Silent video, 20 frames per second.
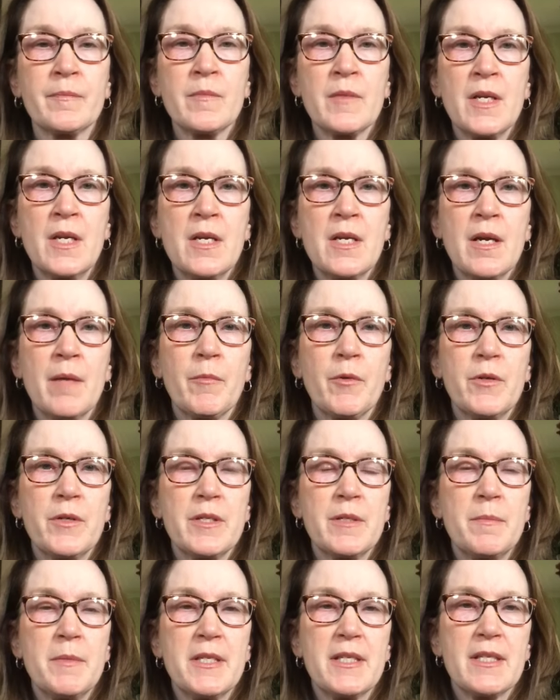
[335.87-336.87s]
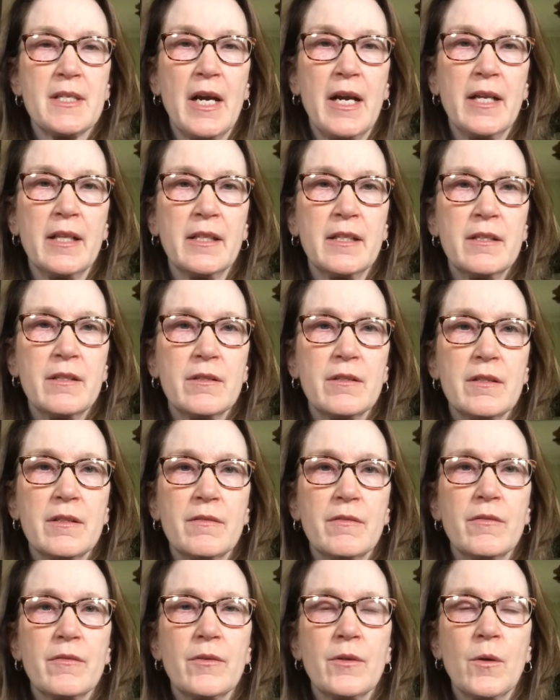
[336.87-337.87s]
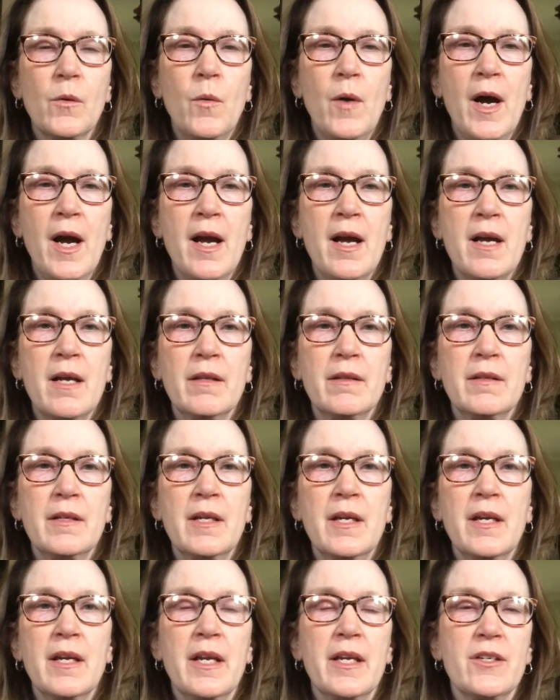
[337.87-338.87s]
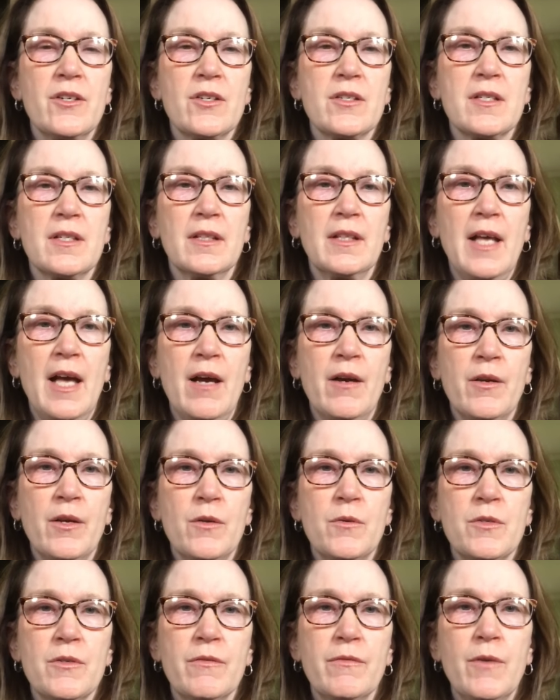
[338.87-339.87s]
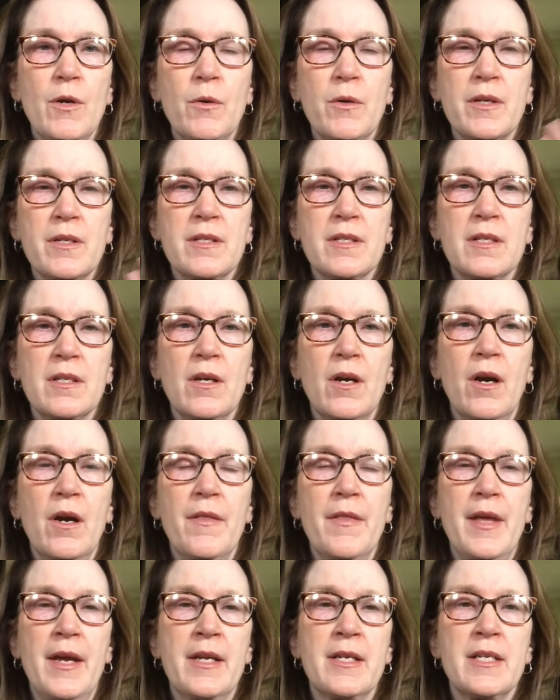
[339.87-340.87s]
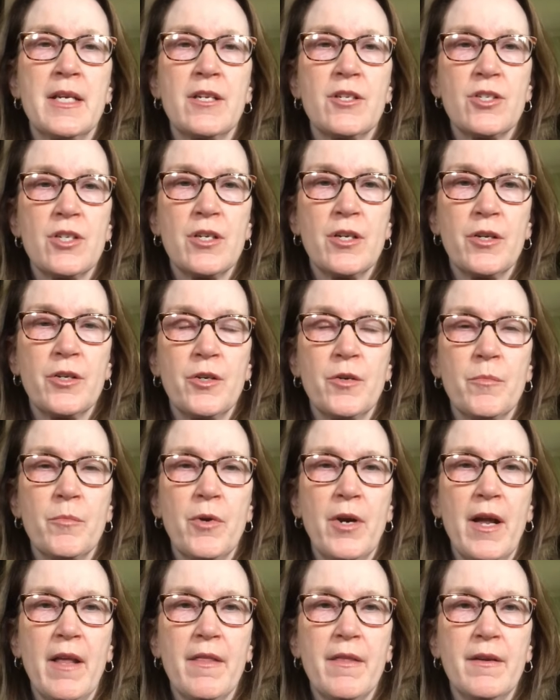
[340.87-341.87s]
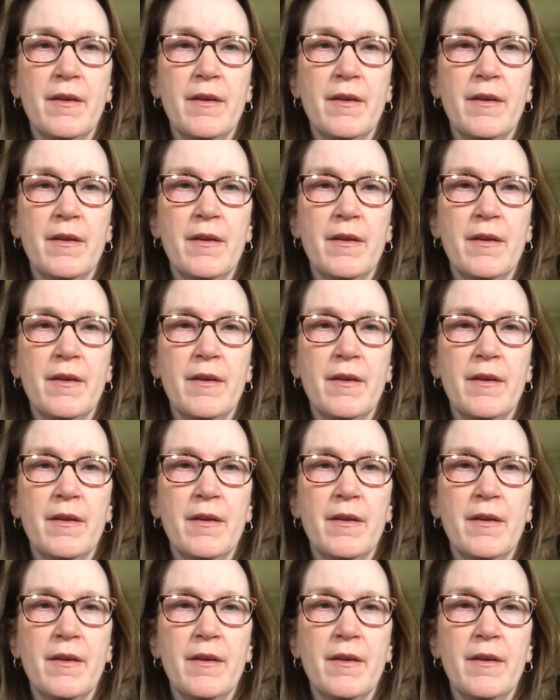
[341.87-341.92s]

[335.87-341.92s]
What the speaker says: I'm going to be silent for a while, and just allow you to focus that attention on your breath.